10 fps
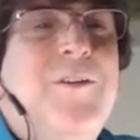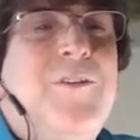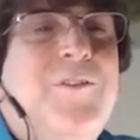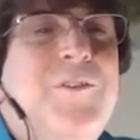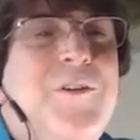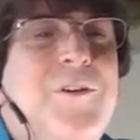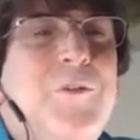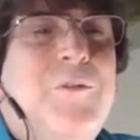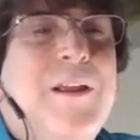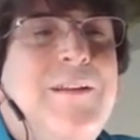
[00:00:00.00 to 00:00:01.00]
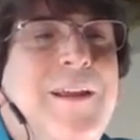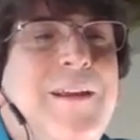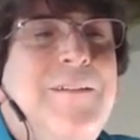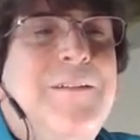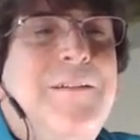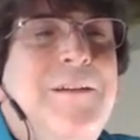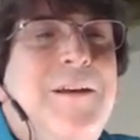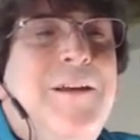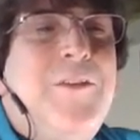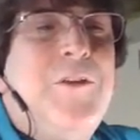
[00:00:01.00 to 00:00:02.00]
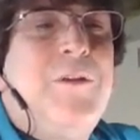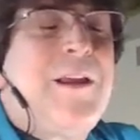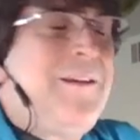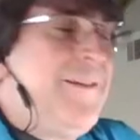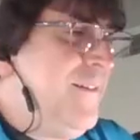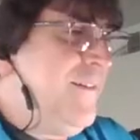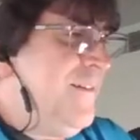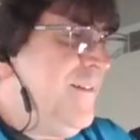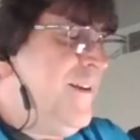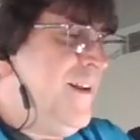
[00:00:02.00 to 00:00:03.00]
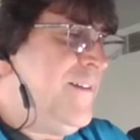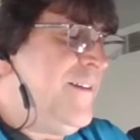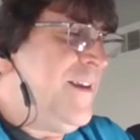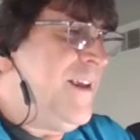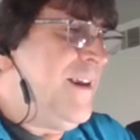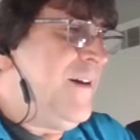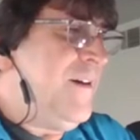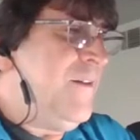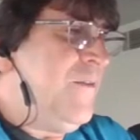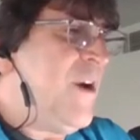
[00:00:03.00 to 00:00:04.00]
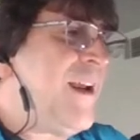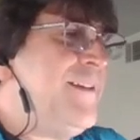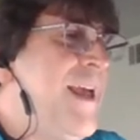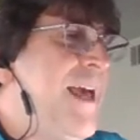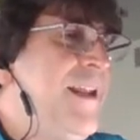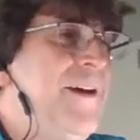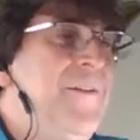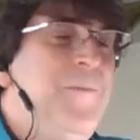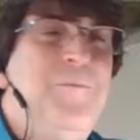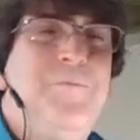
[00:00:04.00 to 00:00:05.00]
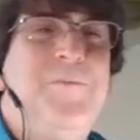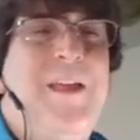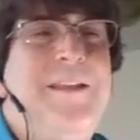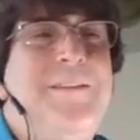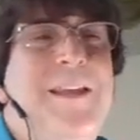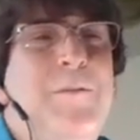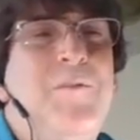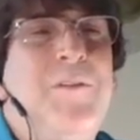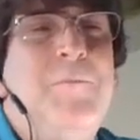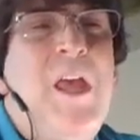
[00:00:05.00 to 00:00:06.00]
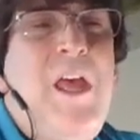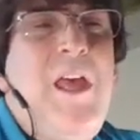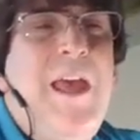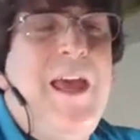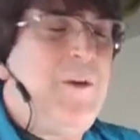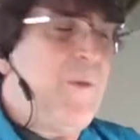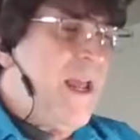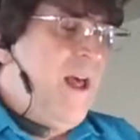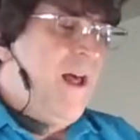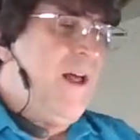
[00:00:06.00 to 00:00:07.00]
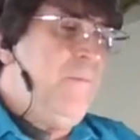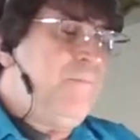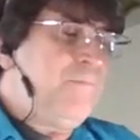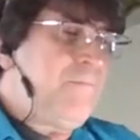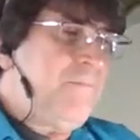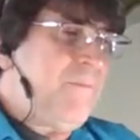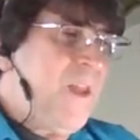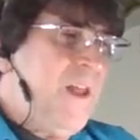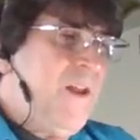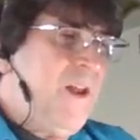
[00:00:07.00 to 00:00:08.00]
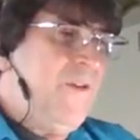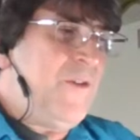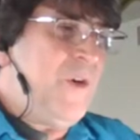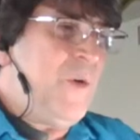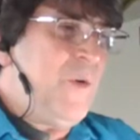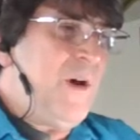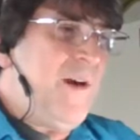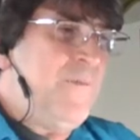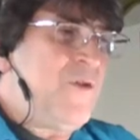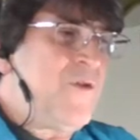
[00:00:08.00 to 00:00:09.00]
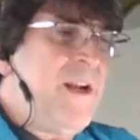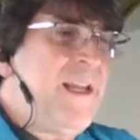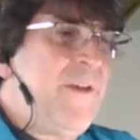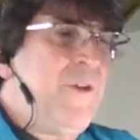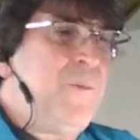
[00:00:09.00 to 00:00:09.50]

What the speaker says: Anyway, doesn't matter. It was just before circle or rectangle. It's the Rectenna. That's the name of it.